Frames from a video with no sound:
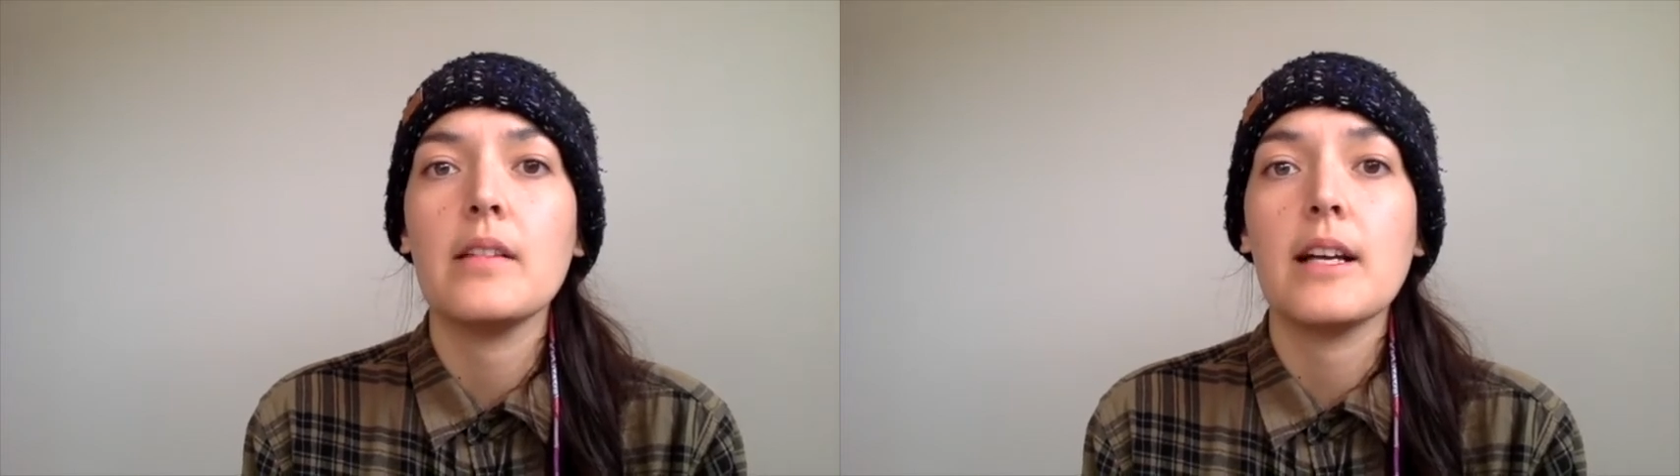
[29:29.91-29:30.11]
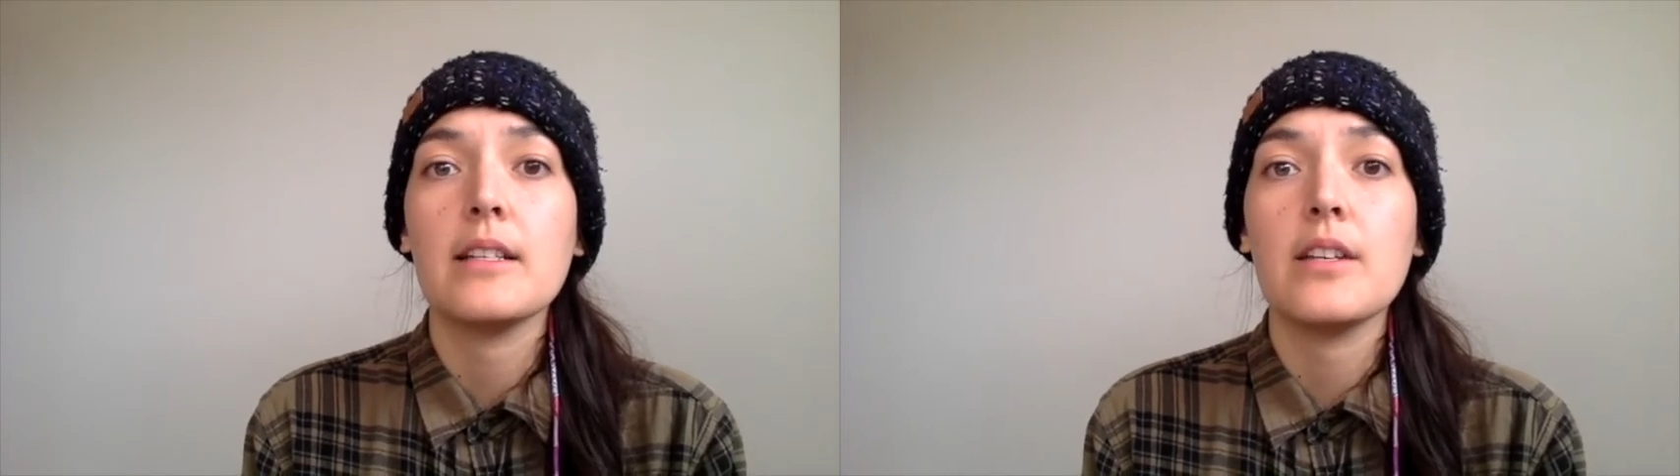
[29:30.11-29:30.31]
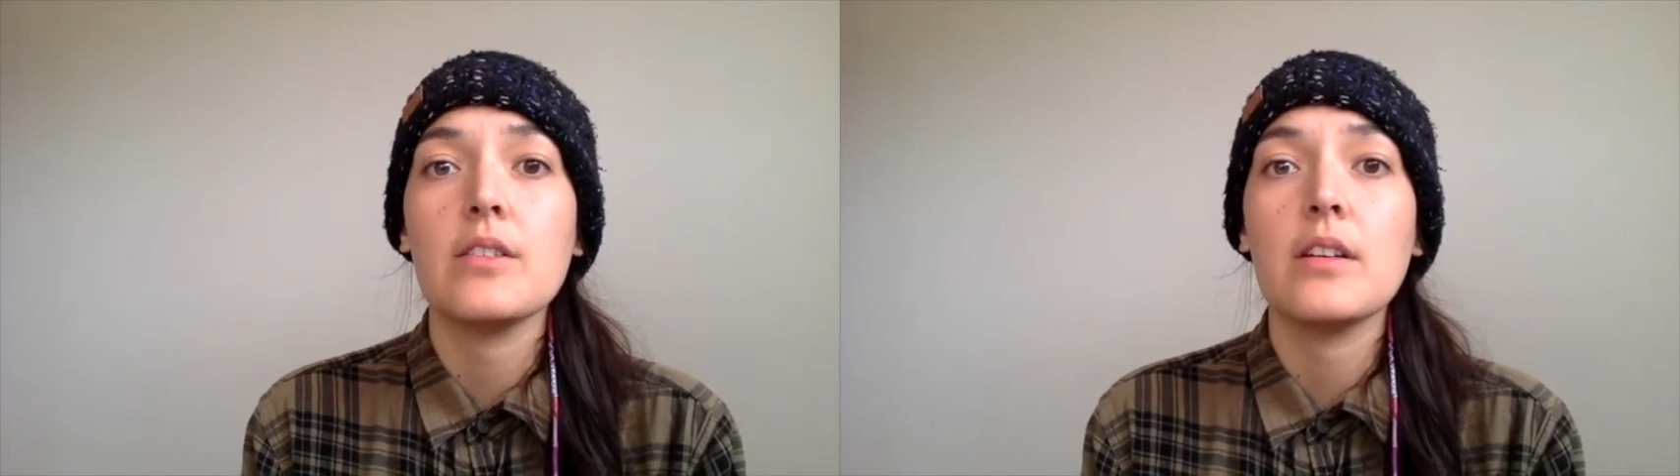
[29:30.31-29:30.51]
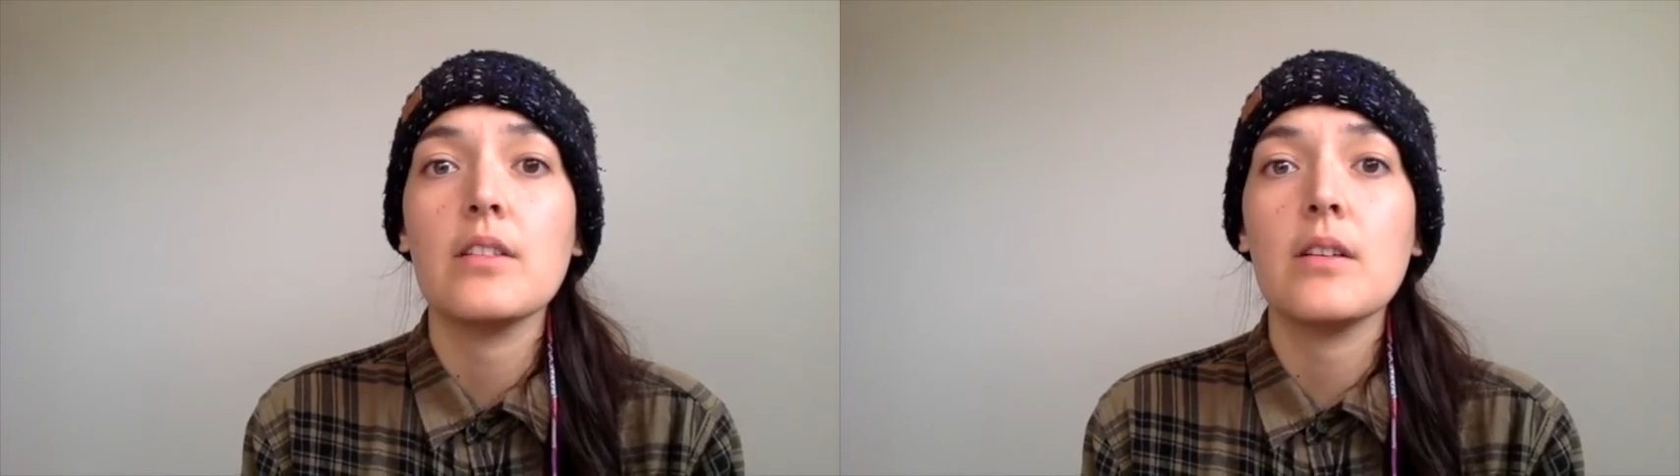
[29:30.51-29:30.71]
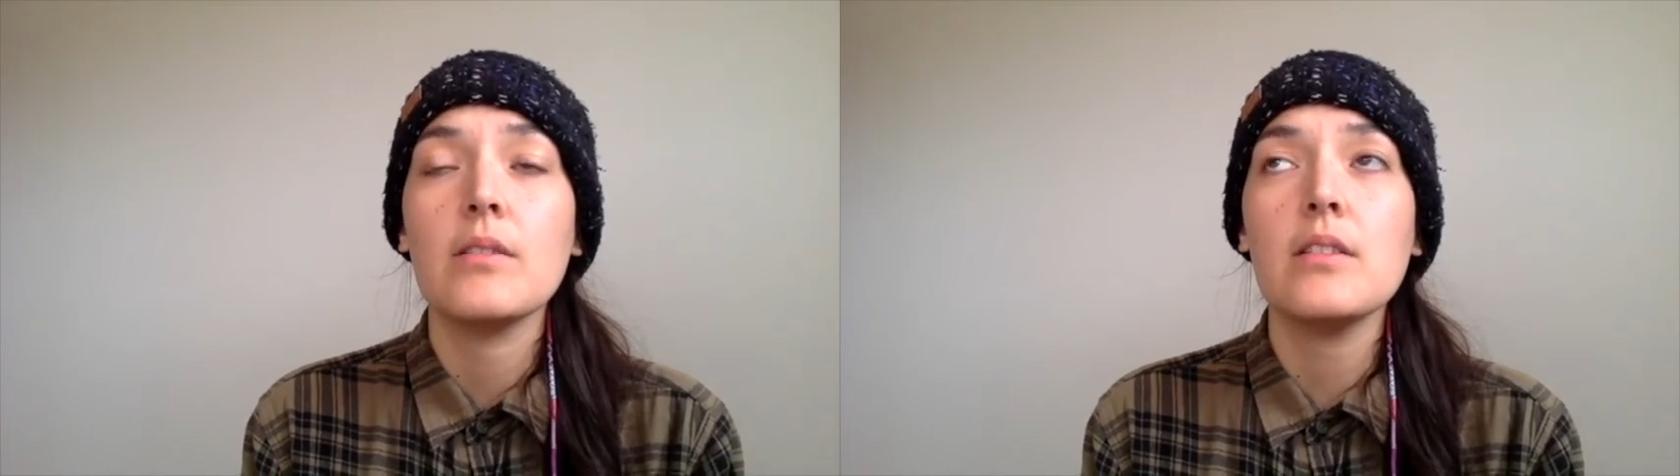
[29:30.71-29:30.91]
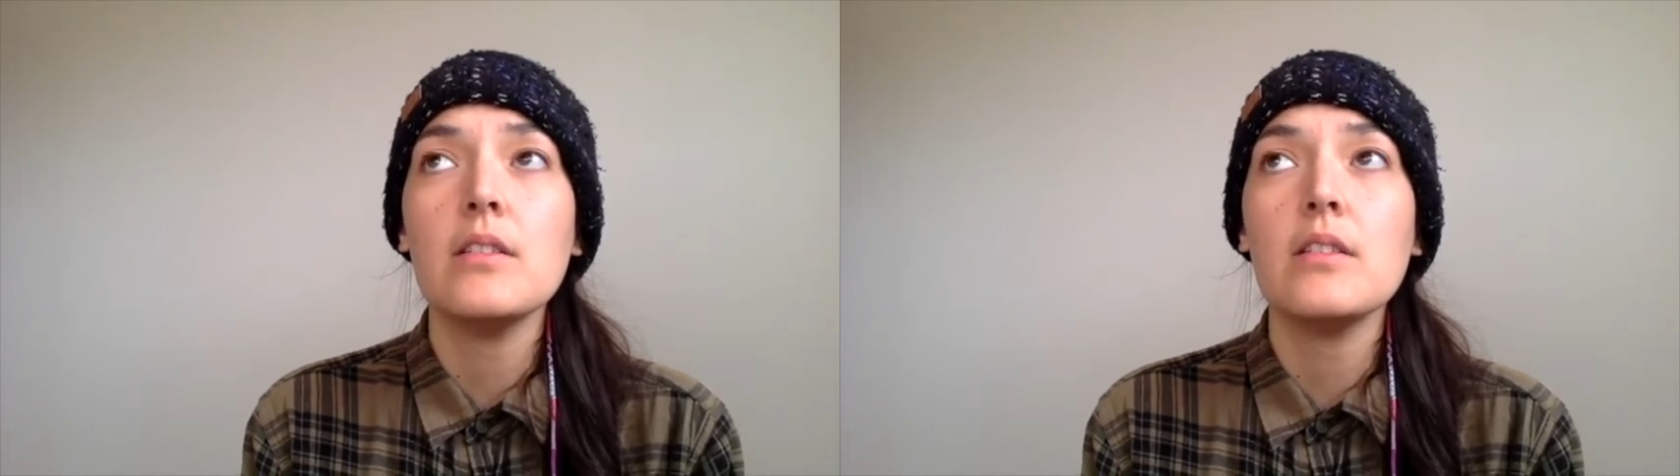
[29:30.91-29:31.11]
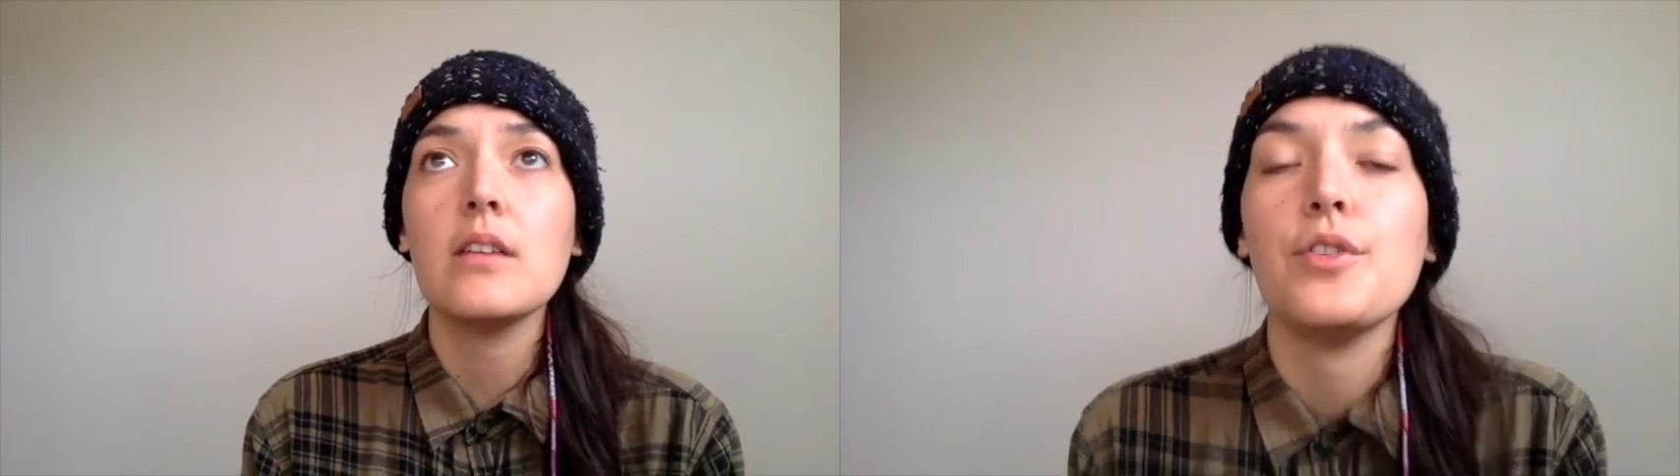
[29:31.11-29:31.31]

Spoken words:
lactation consultant.